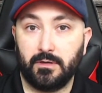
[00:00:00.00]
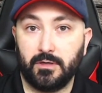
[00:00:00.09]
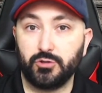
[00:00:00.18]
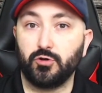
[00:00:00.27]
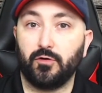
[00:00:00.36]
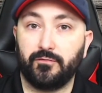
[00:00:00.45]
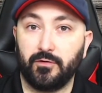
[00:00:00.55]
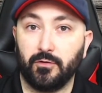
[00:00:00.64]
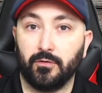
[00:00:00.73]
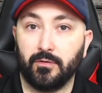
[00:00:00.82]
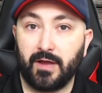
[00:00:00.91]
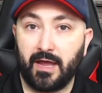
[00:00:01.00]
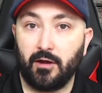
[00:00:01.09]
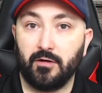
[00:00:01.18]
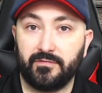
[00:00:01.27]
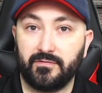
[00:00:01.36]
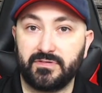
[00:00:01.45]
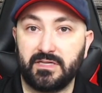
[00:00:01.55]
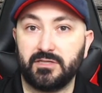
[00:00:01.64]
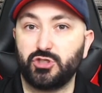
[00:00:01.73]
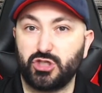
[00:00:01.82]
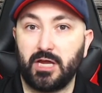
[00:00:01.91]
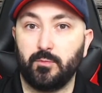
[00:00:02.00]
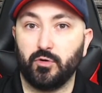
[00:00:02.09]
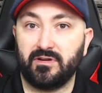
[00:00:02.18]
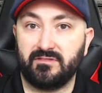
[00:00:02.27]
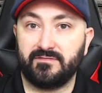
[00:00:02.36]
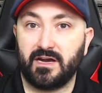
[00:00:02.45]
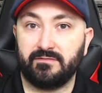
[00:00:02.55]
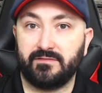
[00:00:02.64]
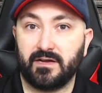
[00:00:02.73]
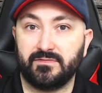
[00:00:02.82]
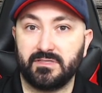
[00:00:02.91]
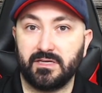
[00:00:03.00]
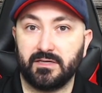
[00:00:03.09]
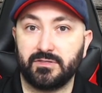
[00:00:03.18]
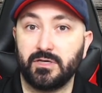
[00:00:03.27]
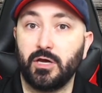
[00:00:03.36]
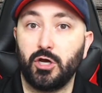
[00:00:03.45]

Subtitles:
So if your AR-15 is chambered in 5.56,